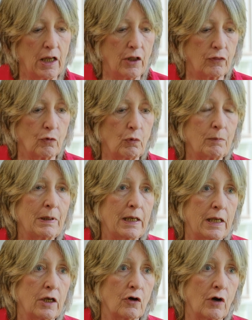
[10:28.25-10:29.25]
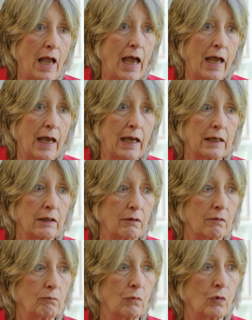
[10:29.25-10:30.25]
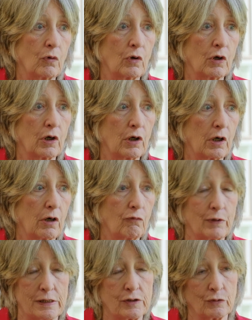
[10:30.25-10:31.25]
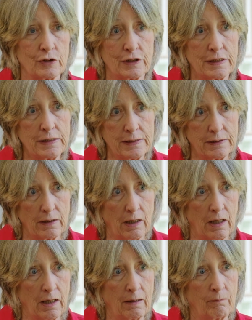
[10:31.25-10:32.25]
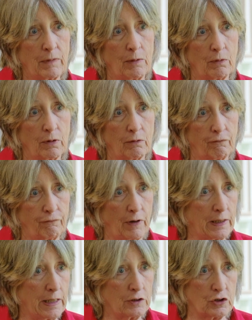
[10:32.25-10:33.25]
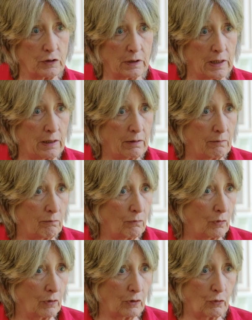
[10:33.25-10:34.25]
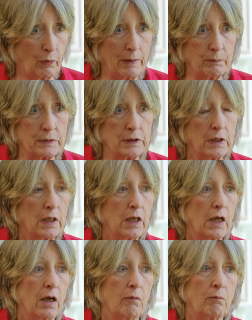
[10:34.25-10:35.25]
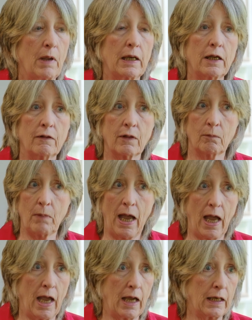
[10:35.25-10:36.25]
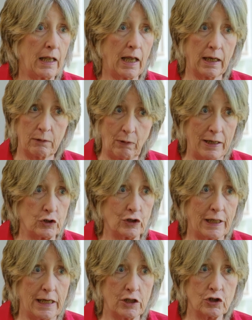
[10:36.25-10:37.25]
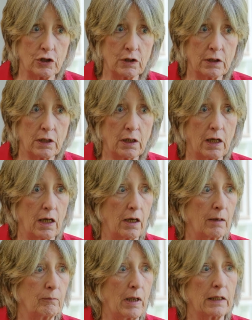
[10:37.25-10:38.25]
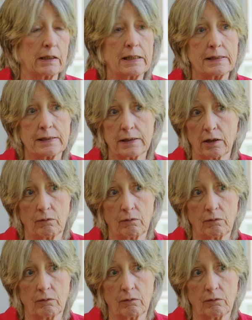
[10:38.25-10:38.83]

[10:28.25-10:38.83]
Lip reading: The women here had more resources. They were financially more equipped. Many of them had education, at least